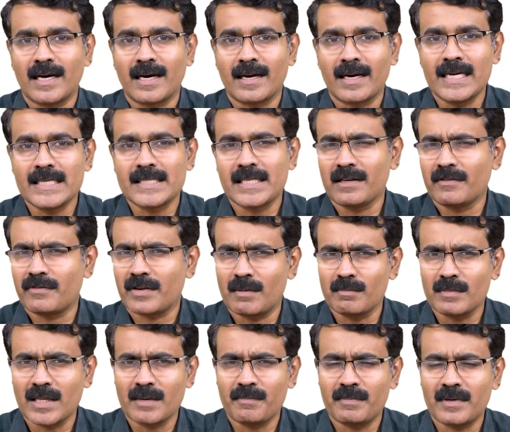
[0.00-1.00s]
arising
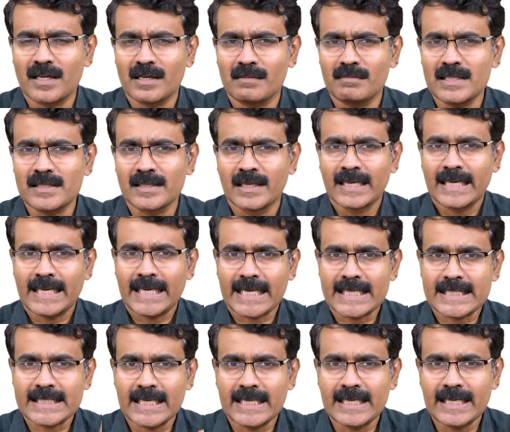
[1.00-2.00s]
from the epidermis
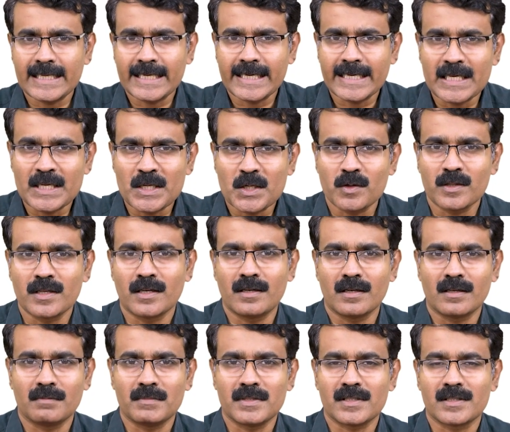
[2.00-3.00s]
extending into the
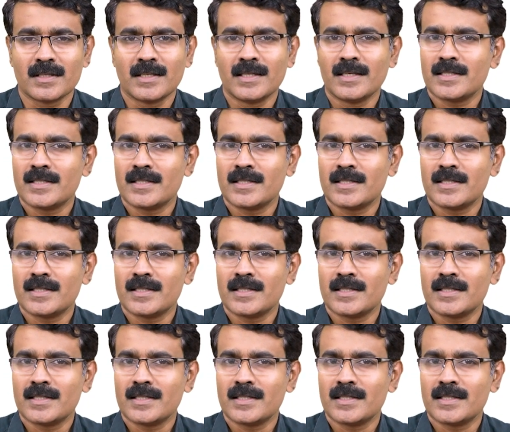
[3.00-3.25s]
dermis.